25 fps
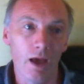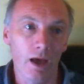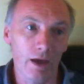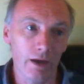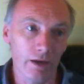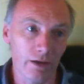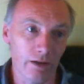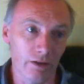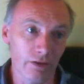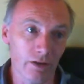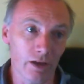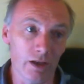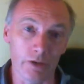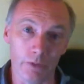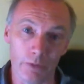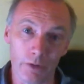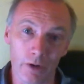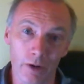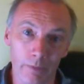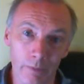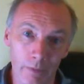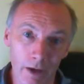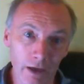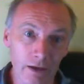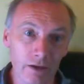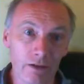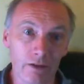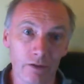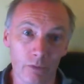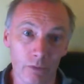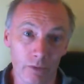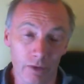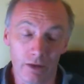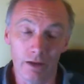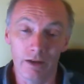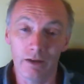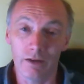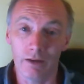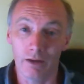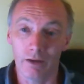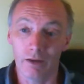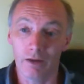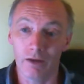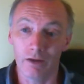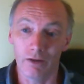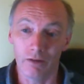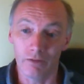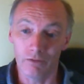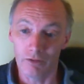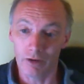can tell you what,
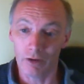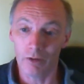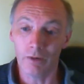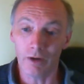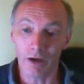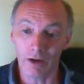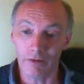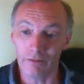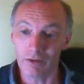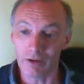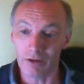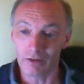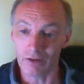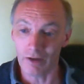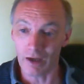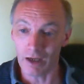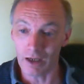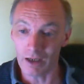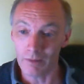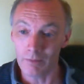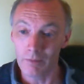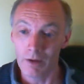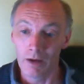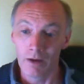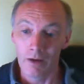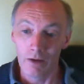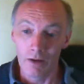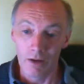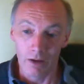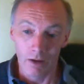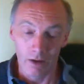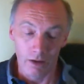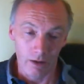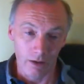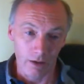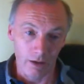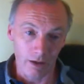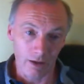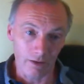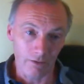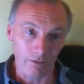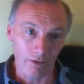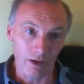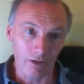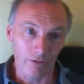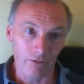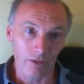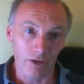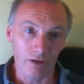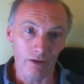if you have the same,
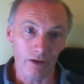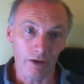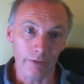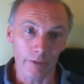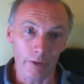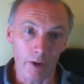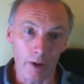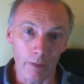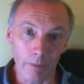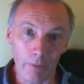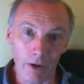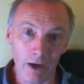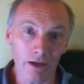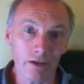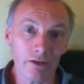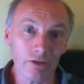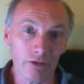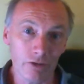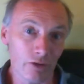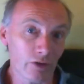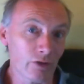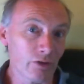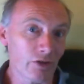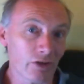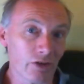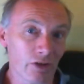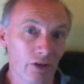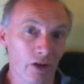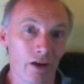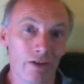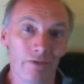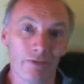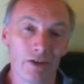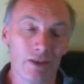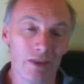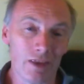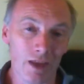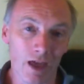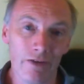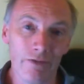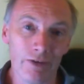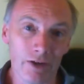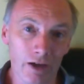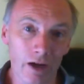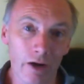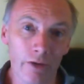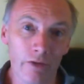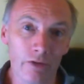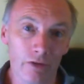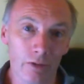if you tell me what my excuses are for never
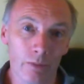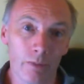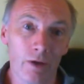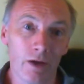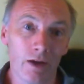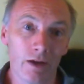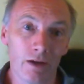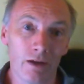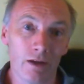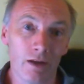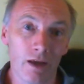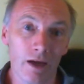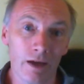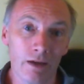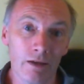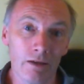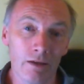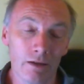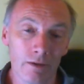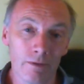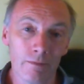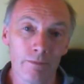going to Birkenhead,